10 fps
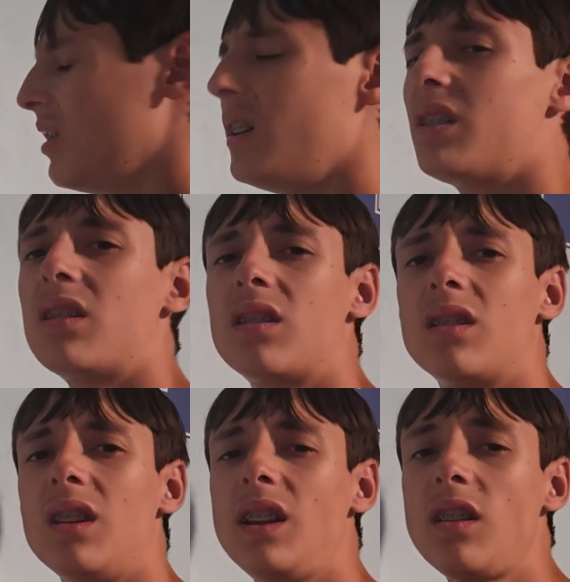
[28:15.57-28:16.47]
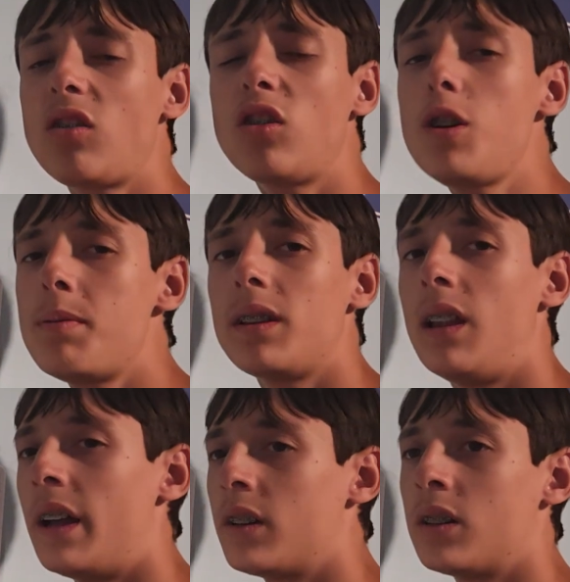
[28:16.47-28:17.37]
it's a stupid
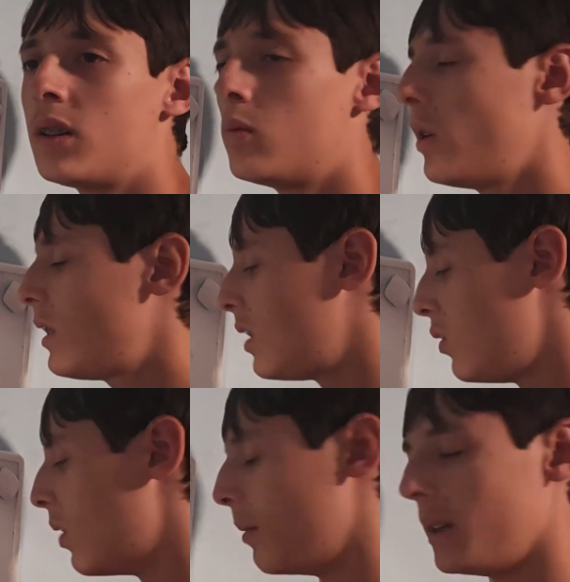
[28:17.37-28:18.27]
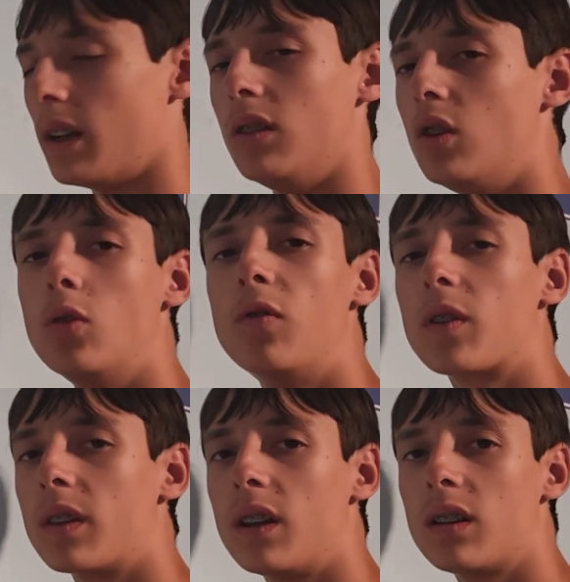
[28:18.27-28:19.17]
letter. What do you want me to do
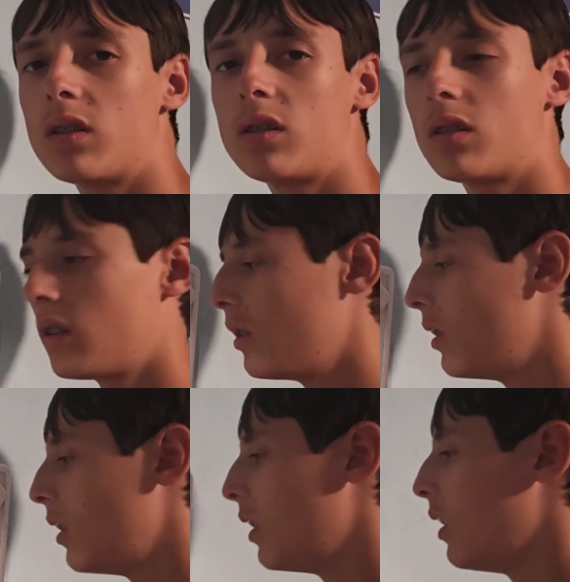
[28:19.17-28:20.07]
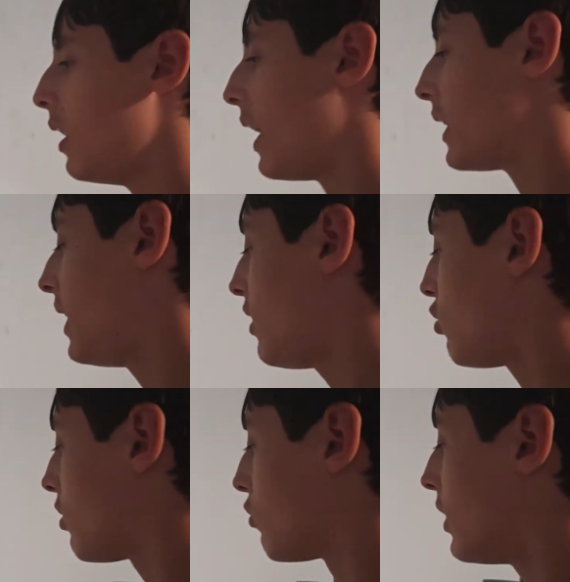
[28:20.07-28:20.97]
for this? I can't
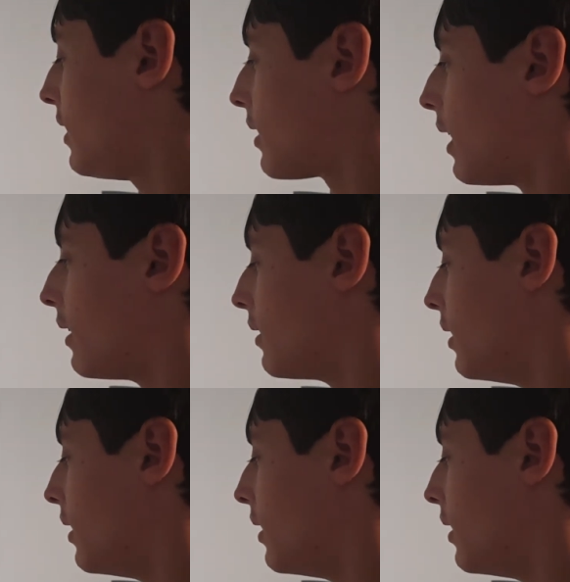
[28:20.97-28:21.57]
just resize